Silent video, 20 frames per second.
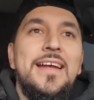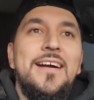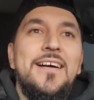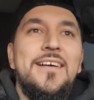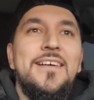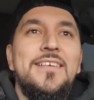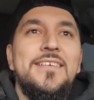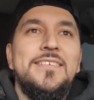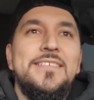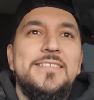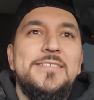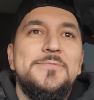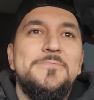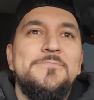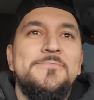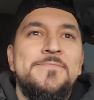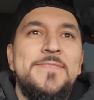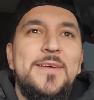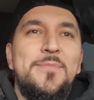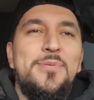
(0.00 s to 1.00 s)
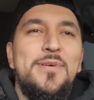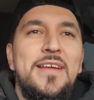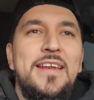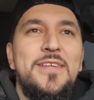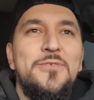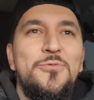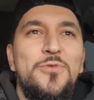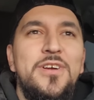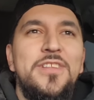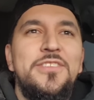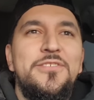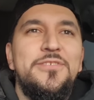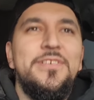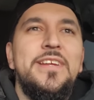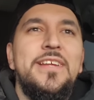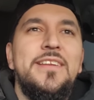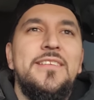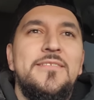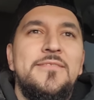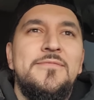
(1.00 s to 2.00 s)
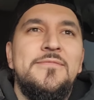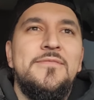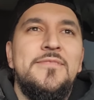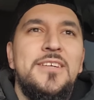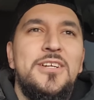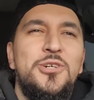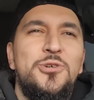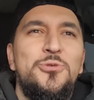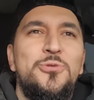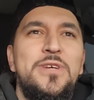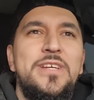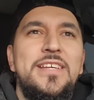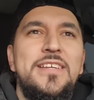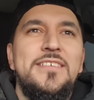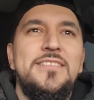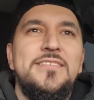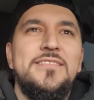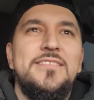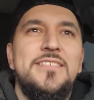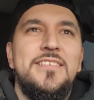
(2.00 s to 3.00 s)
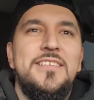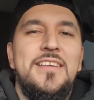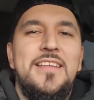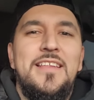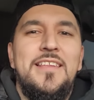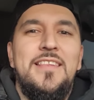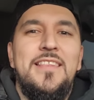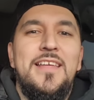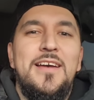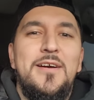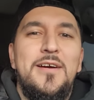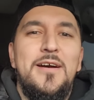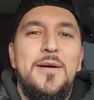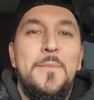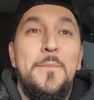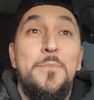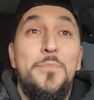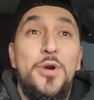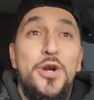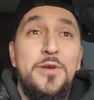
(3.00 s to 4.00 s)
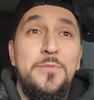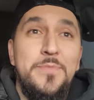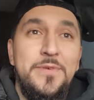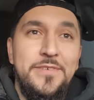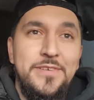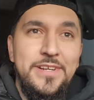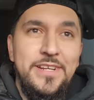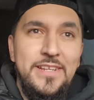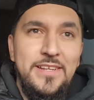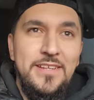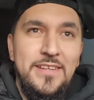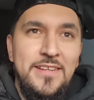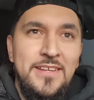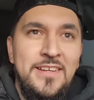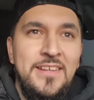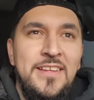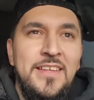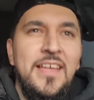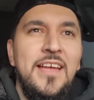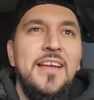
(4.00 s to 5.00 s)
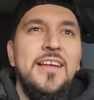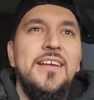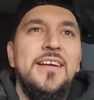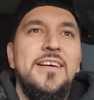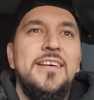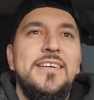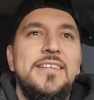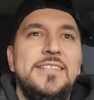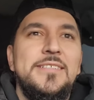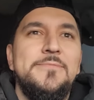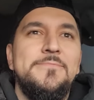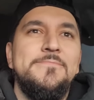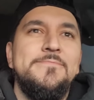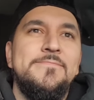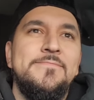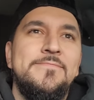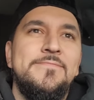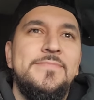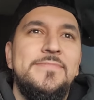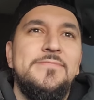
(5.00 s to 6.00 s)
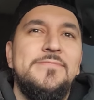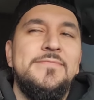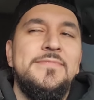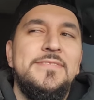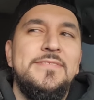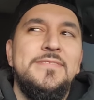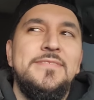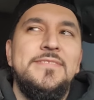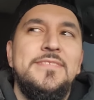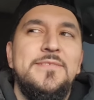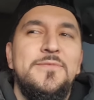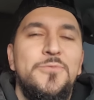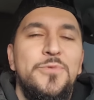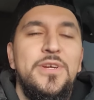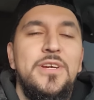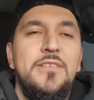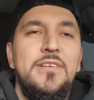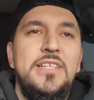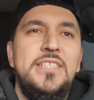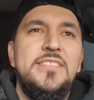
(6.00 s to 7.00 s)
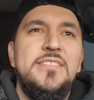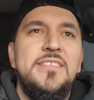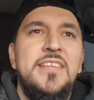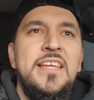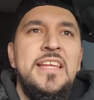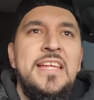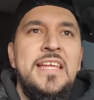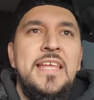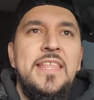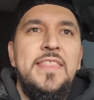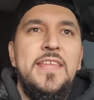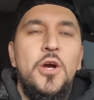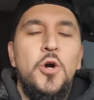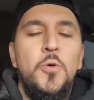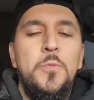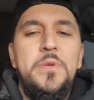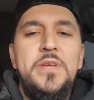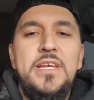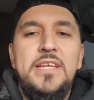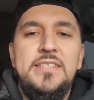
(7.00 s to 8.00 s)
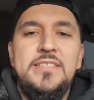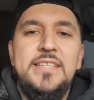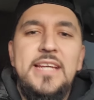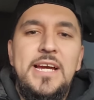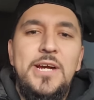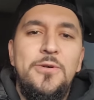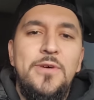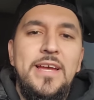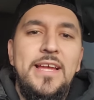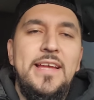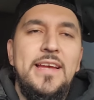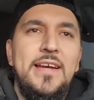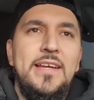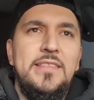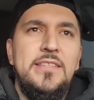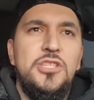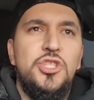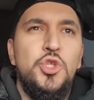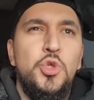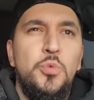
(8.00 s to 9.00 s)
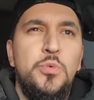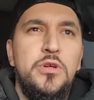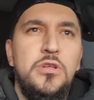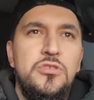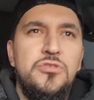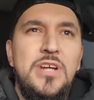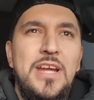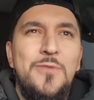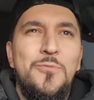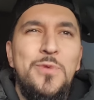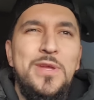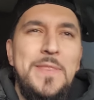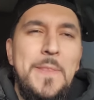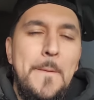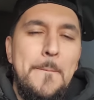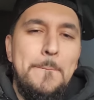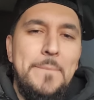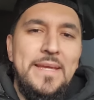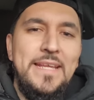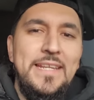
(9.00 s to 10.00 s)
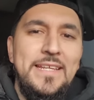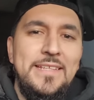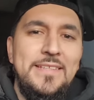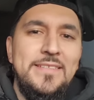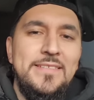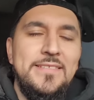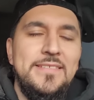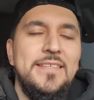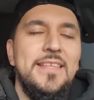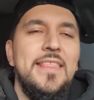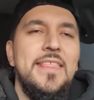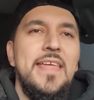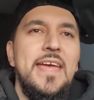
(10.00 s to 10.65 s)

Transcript: Um, you're probably wondering who is La Burberry. Um, well it's the OBS Tahoe I got, the two wheel drive with the billets.